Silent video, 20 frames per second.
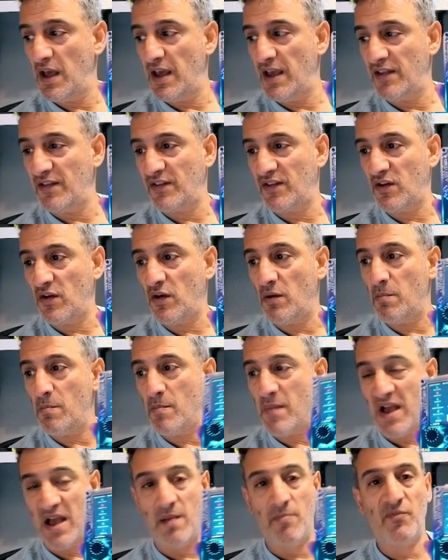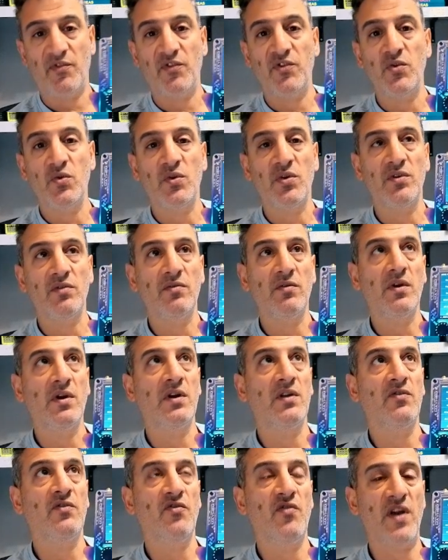It's got maps. You can
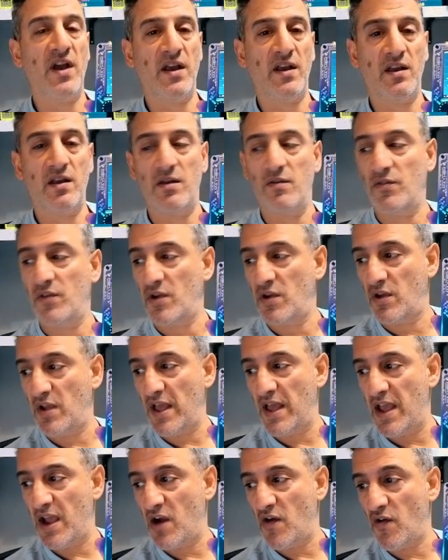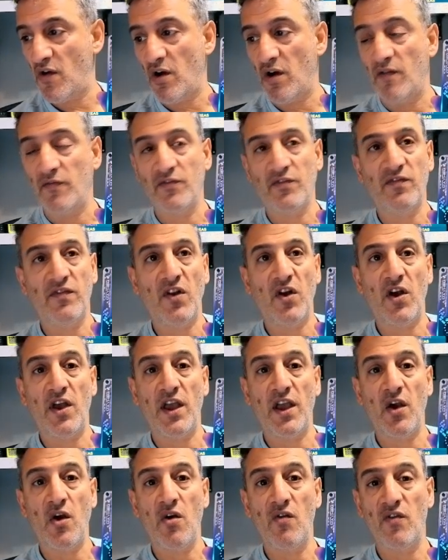uh, track the aircraft
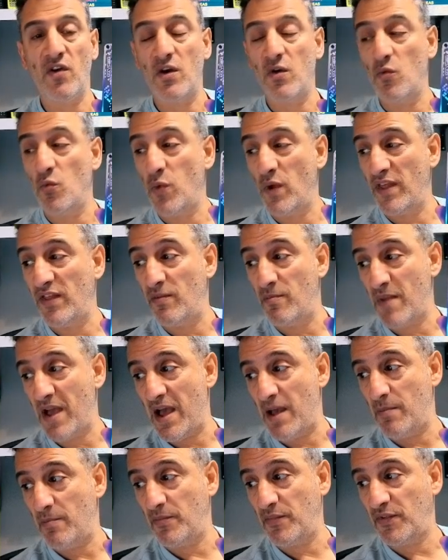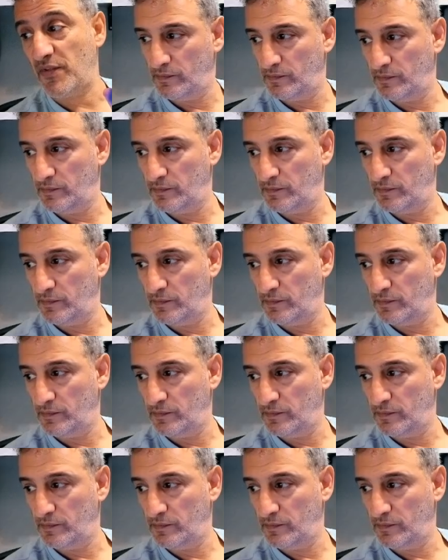flying over with maps.